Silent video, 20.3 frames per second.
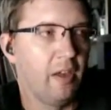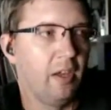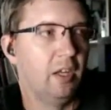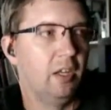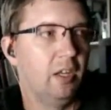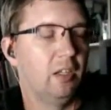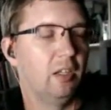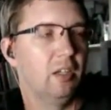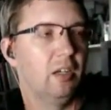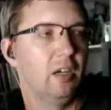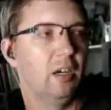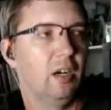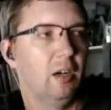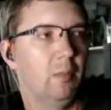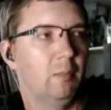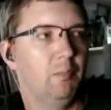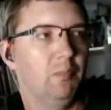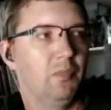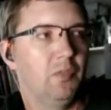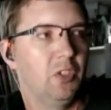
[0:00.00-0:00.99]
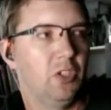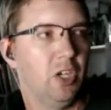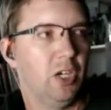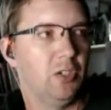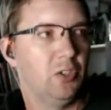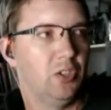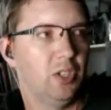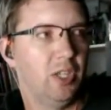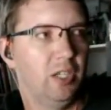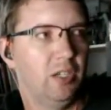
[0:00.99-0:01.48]

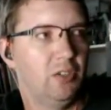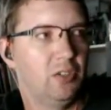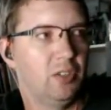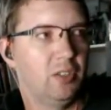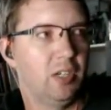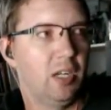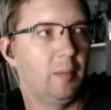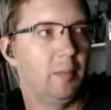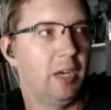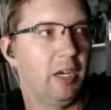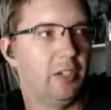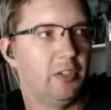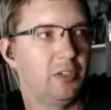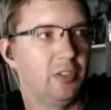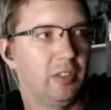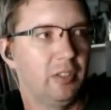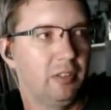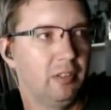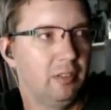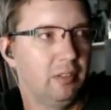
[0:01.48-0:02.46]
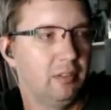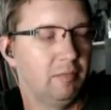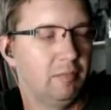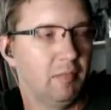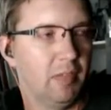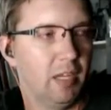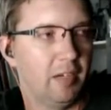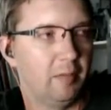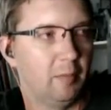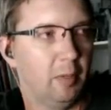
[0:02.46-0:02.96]
Josh Sanderson, I imagine
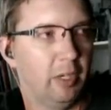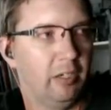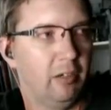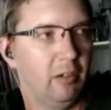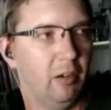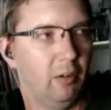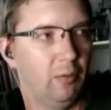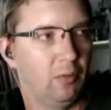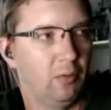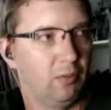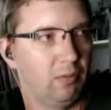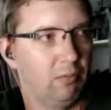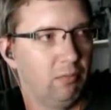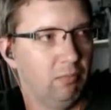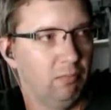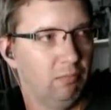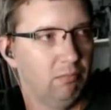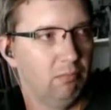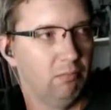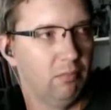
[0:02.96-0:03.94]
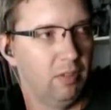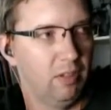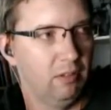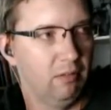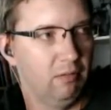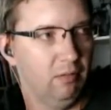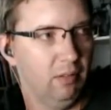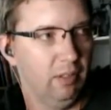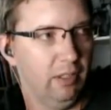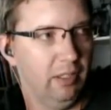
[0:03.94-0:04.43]
everybody knows
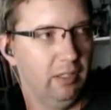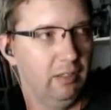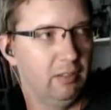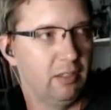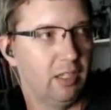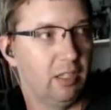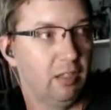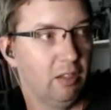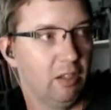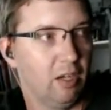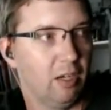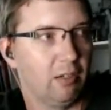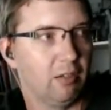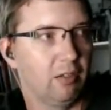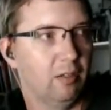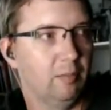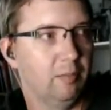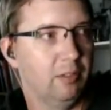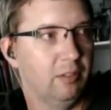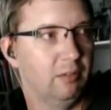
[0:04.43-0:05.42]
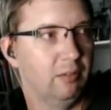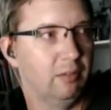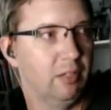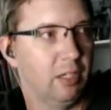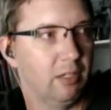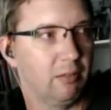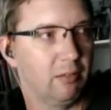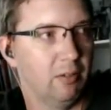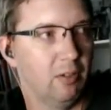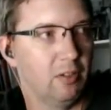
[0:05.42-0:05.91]
inside the locker room, and
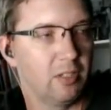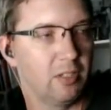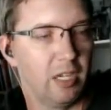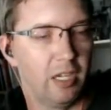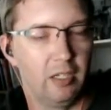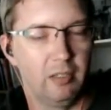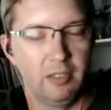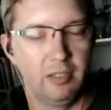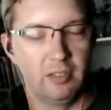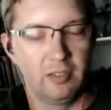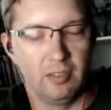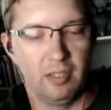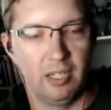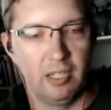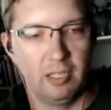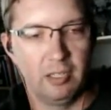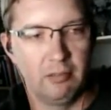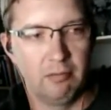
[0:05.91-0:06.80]
Nick Rose kind of just let it